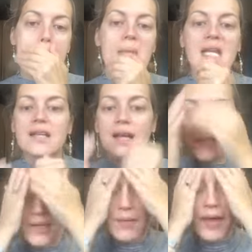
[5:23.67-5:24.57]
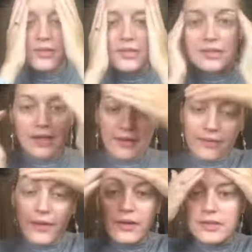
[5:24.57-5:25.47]
a tiny amount. And I
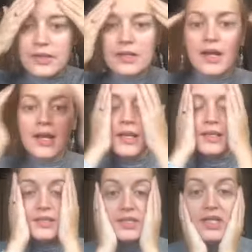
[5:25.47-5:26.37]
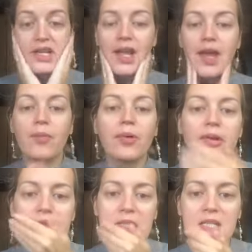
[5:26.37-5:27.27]
found that skincare
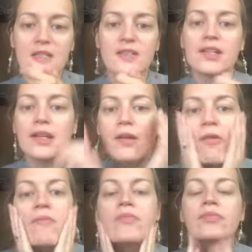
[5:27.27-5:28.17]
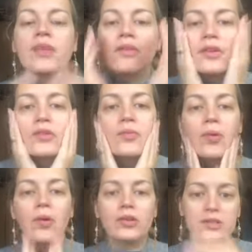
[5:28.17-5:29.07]
products definitely are very
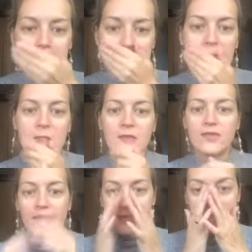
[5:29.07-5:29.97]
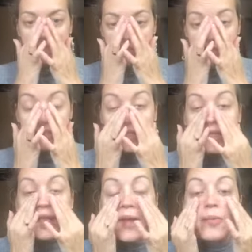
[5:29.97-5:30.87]
important to invest in
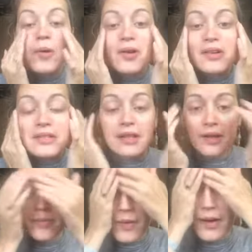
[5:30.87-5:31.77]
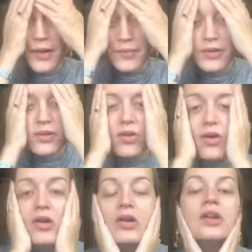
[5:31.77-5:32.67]
skincare products like primer or